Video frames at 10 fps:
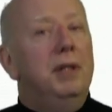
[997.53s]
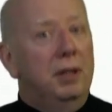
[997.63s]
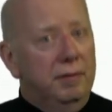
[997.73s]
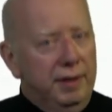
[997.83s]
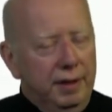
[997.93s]

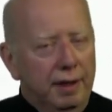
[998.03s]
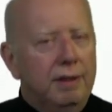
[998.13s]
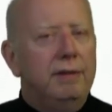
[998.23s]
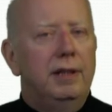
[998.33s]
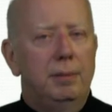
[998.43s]
but all of the
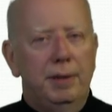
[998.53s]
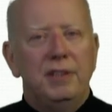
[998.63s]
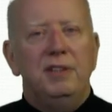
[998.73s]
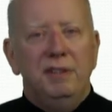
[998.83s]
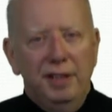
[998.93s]
other
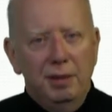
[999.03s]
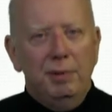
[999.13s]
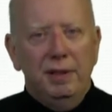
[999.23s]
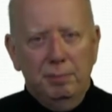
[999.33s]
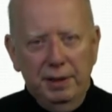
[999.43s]
elements do need
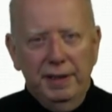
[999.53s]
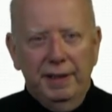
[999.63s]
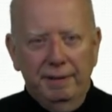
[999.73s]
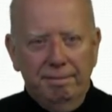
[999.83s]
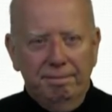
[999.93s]
to be
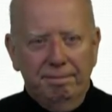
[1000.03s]
completed.